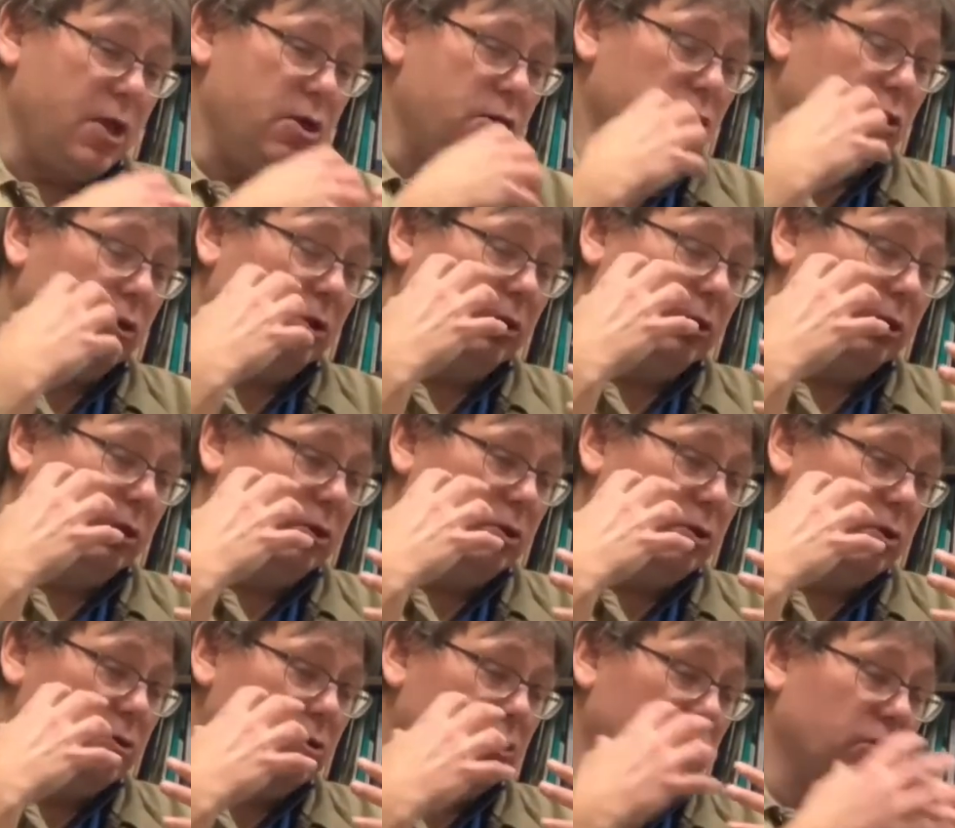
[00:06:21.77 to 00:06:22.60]

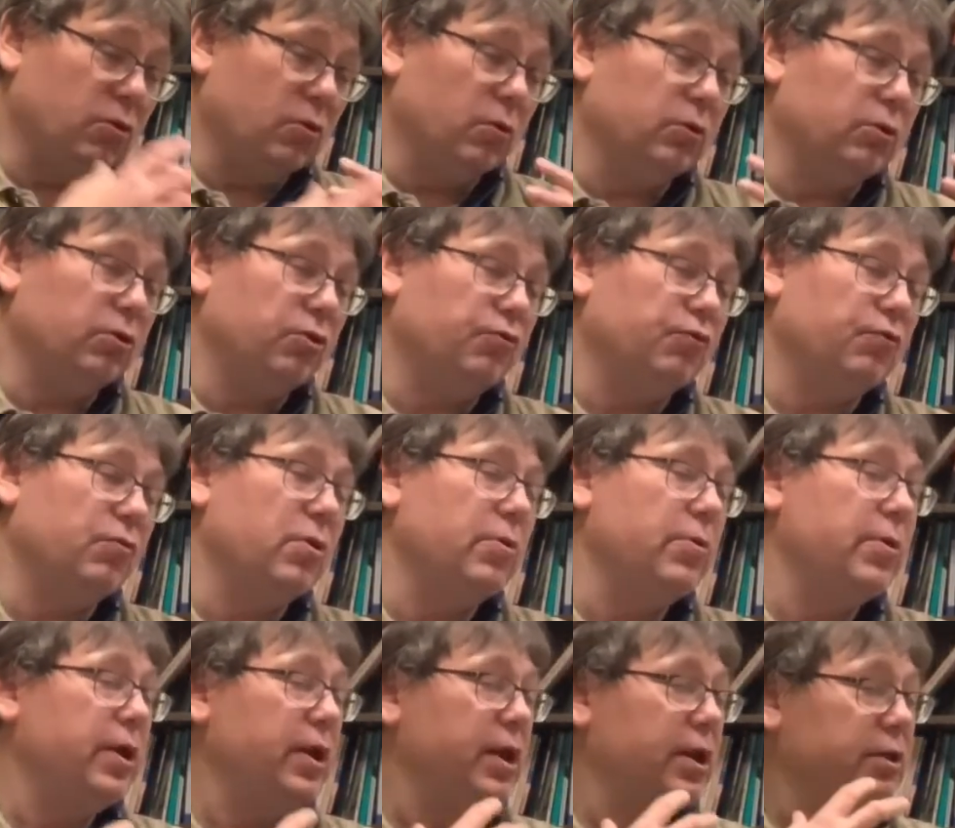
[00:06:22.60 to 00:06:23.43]
you sort
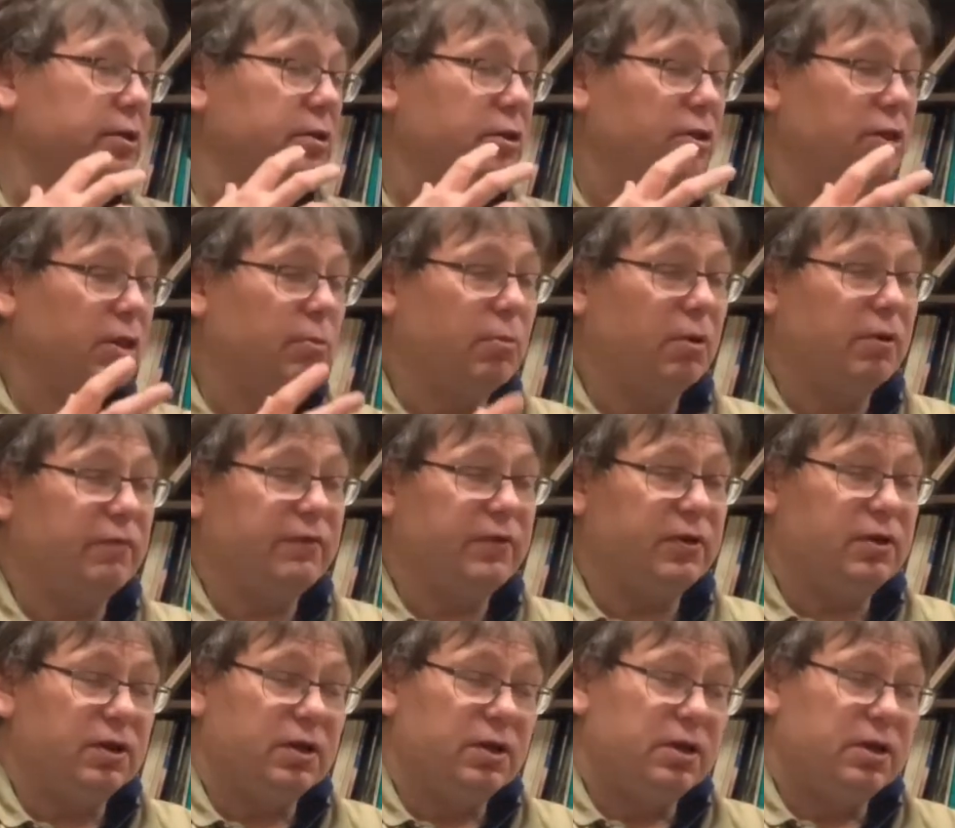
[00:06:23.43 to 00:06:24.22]
through it, and some of it